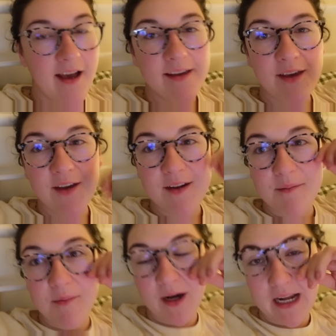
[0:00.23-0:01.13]
Good
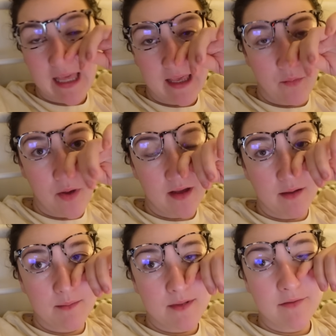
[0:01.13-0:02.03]
morning and
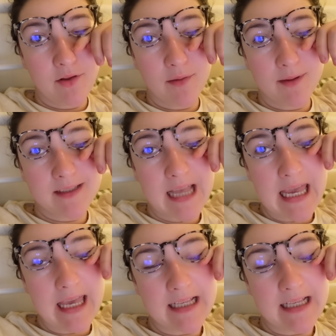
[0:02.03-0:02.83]
welcome to Vlogmas day